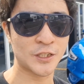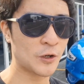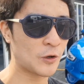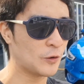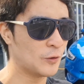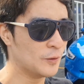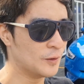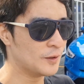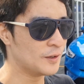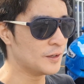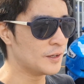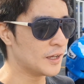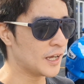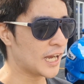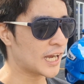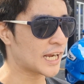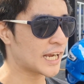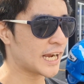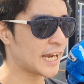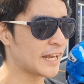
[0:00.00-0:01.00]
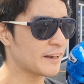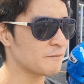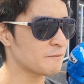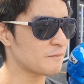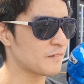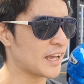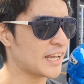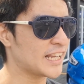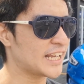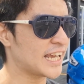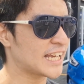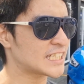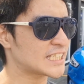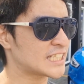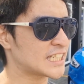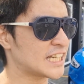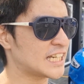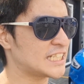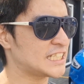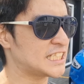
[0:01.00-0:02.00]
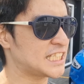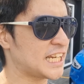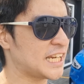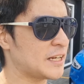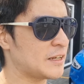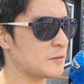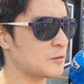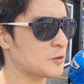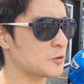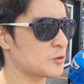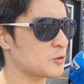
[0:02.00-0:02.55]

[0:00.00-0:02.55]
So again, I guess I say